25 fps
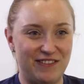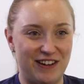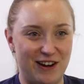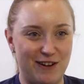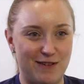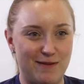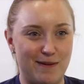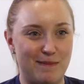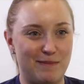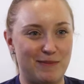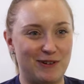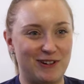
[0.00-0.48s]
and I
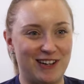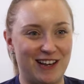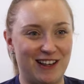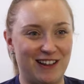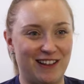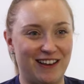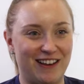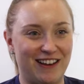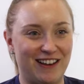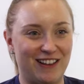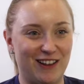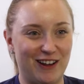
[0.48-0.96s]
remember
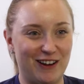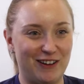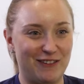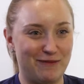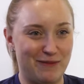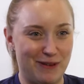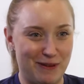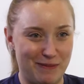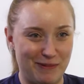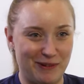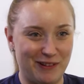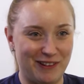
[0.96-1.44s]
telling a lot
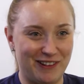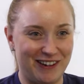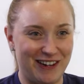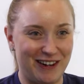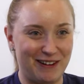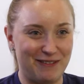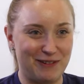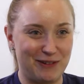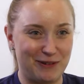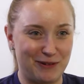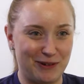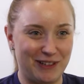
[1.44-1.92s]
of people that
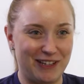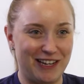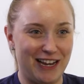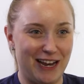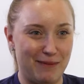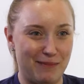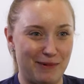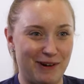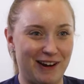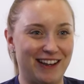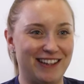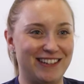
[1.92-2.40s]
I was really
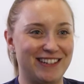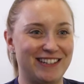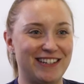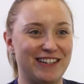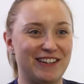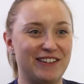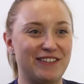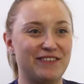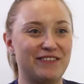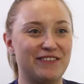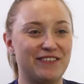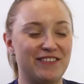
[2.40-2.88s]

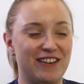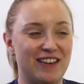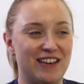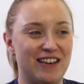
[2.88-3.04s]
apprehensive.